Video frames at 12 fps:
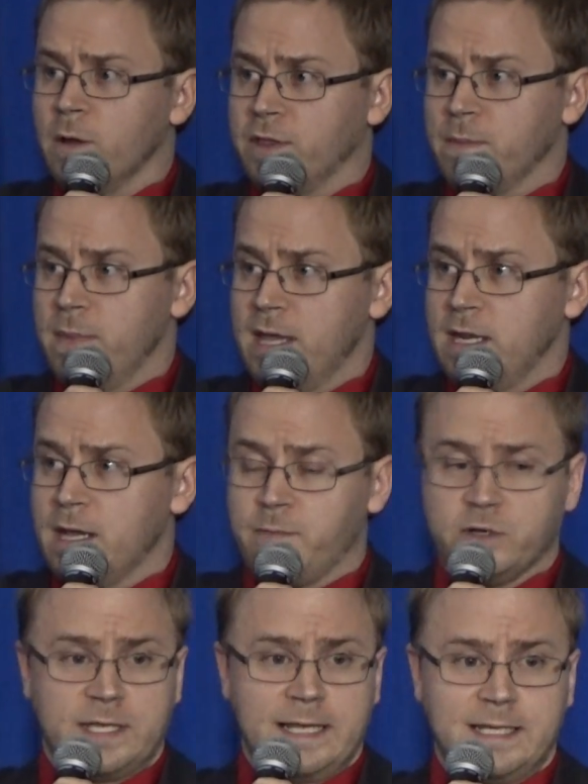the media
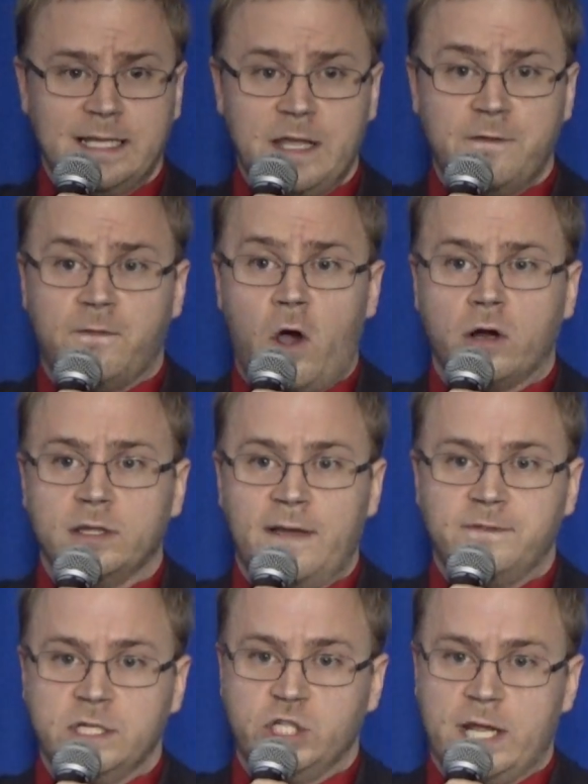presenting the far
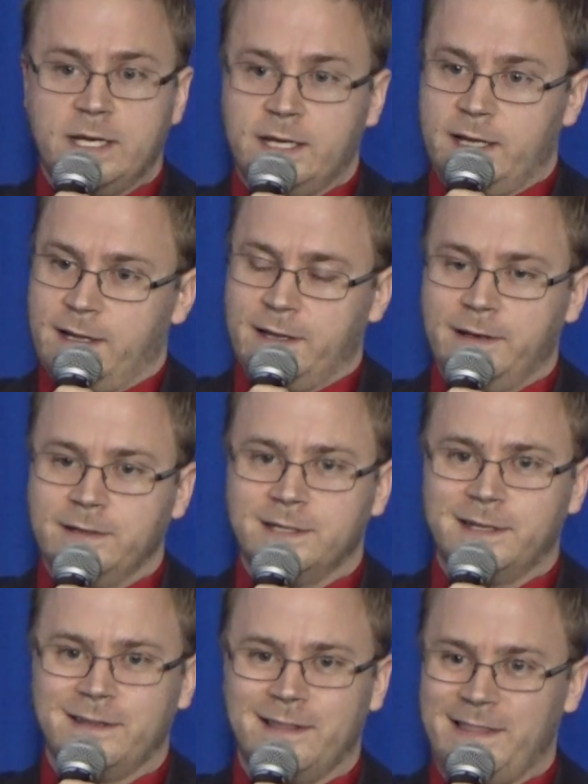left agenda, and
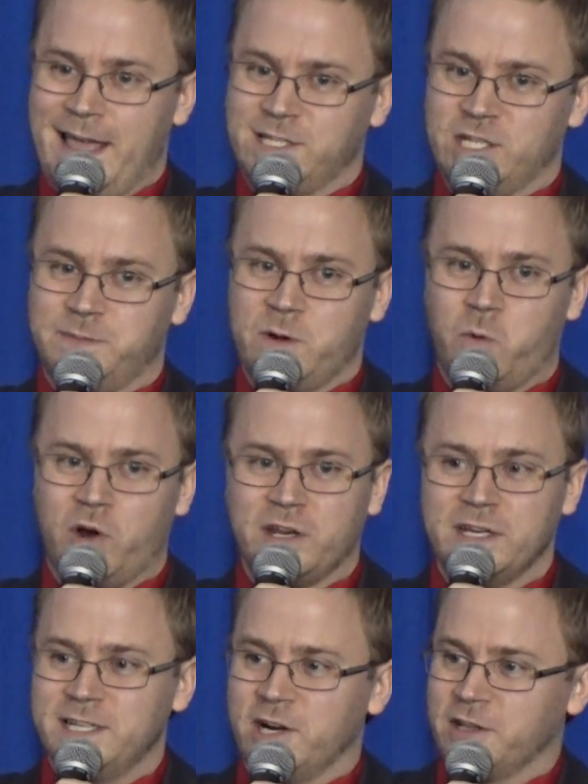that's just been
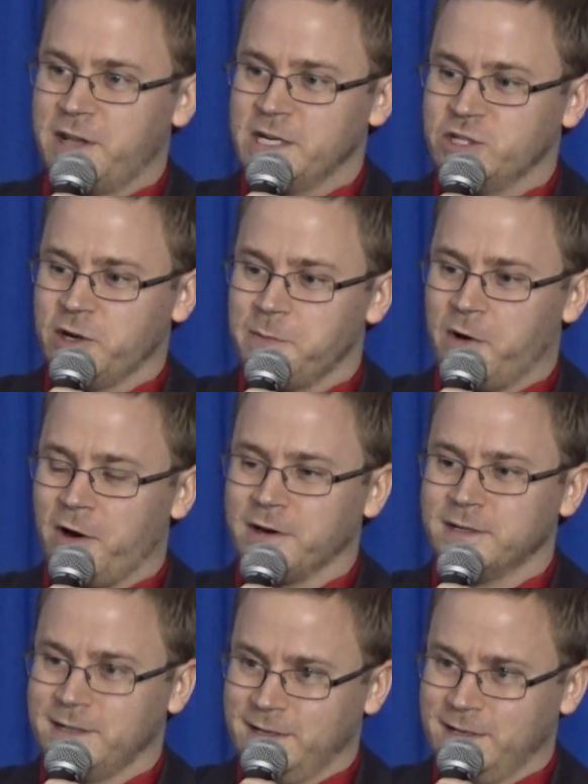working to tear the country apart.